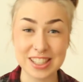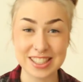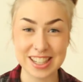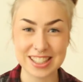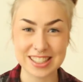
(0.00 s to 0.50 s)
feet
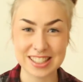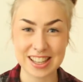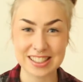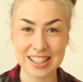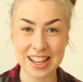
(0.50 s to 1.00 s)
to get
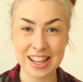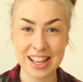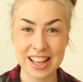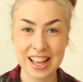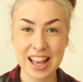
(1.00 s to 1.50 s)
disgusting,
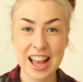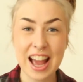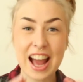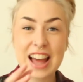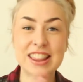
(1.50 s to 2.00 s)

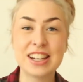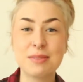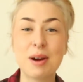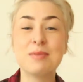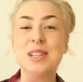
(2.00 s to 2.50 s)
and then
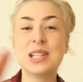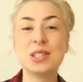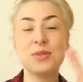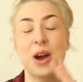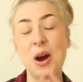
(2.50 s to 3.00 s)
your mom
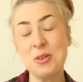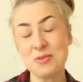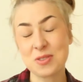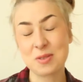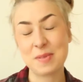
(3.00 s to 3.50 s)
takes you
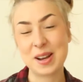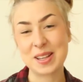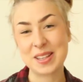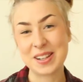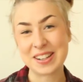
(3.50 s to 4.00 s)
out for a
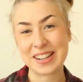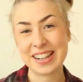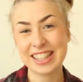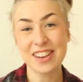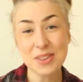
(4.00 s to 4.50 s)
pedicure.
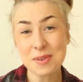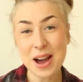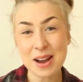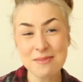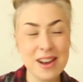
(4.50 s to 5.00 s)
Love you,
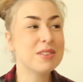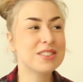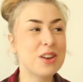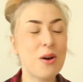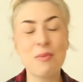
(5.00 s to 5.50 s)
Mom!
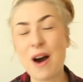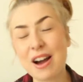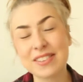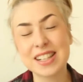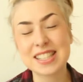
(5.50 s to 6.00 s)
So, but
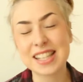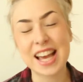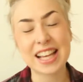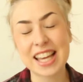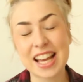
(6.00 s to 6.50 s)
obviously
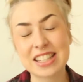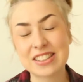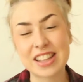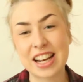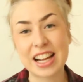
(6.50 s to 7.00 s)
I can't
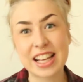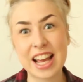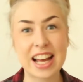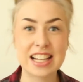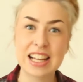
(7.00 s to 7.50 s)
do that. I
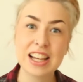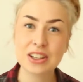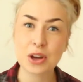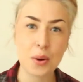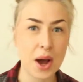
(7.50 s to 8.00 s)
can't
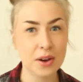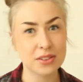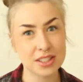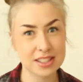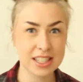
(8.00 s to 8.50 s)
go out
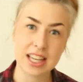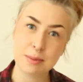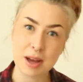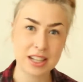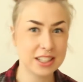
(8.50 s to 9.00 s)
to get a
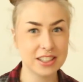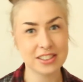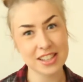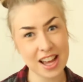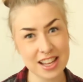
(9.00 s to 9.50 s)
pedicure
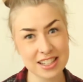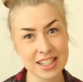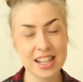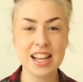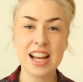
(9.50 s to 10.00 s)
done
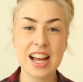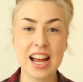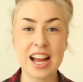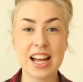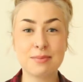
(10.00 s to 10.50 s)

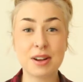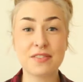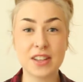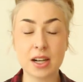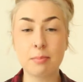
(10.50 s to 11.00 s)
and my
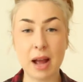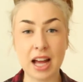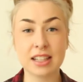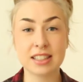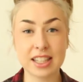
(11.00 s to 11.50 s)
feet are
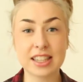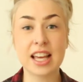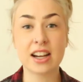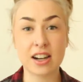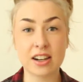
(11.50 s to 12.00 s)
bad. Like,
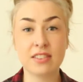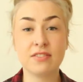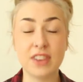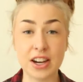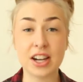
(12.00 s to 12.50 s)
they are
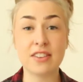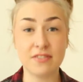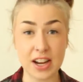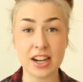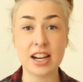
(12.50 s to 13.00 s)
very,
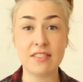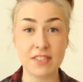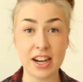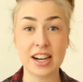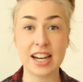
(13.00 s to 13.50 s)
very,
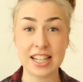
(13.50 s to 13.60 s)
very